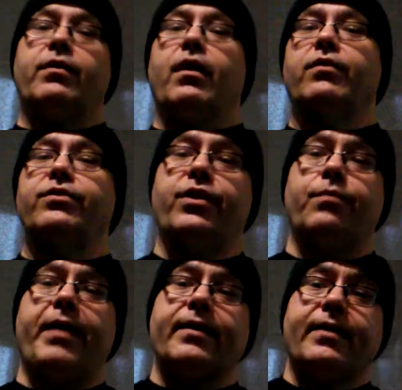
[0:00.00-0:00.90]
and I'll see
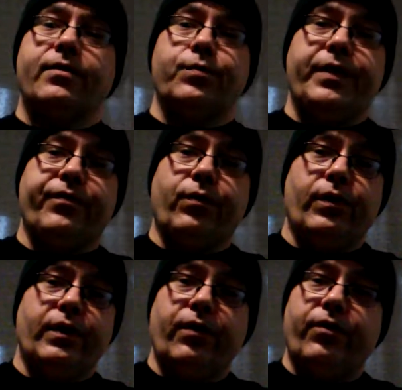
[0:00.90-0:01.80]
you back next week
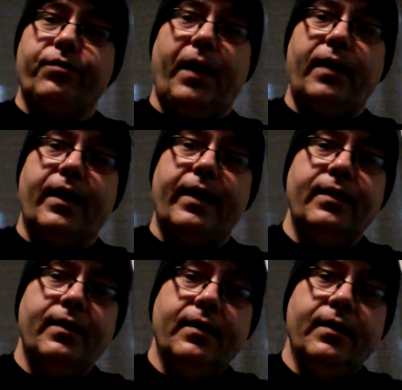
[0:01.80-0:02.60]
for another Spotlight.